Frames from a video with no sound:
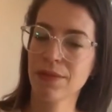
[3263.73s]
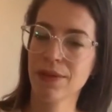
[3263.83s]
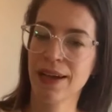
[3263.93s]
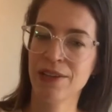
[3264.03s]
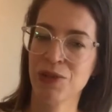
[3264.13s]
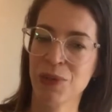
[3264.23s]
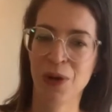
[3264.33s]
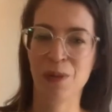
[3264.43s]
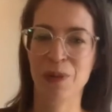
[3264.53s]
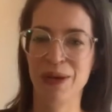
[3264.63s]
I just want to
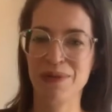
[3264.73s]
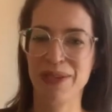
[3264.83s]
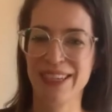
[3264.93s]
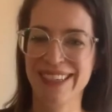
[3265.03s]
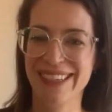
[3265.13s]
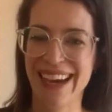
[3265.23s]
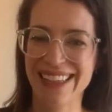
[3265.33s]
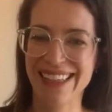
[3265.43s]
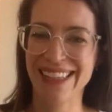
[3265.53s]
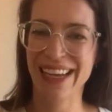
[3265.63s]
open up to the
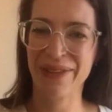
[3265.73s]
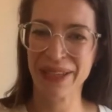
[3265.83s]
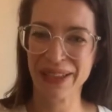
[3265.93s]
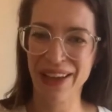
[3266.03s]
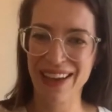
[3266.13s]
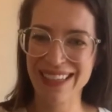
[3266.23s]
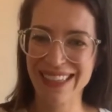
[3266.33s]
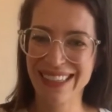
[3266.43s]
chats because that was a lot.